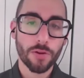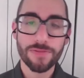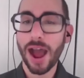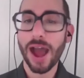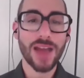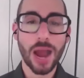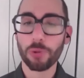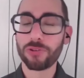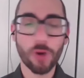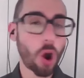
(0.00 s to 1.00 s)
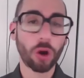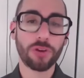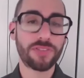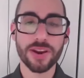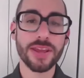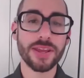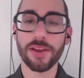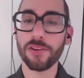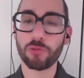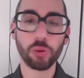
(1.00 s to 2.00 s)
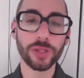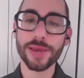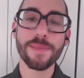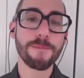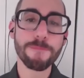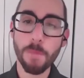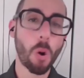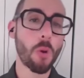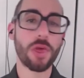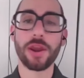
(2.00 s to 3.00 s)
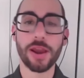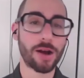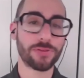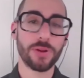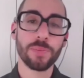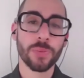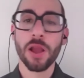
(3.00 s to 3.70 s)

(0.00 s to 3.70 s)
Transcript: 5 hours of hard studying is really more than enough,